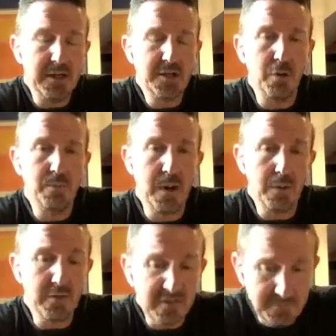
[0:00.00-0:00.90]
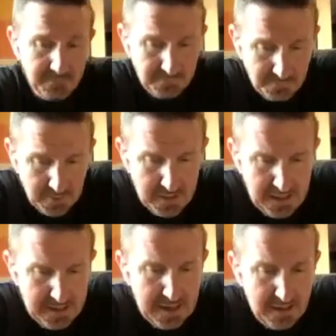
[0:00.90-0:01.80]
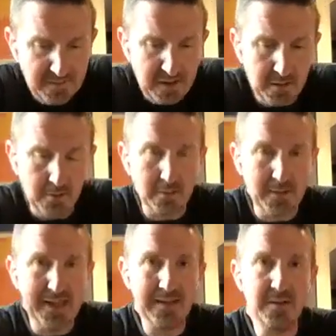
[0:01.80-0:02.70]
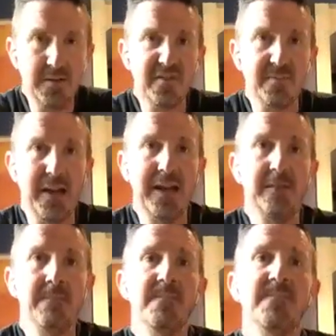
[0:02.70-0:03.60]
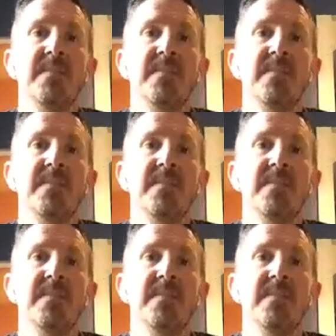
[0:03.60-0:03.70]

Big toe pose. Inhales, add a little length in your spine.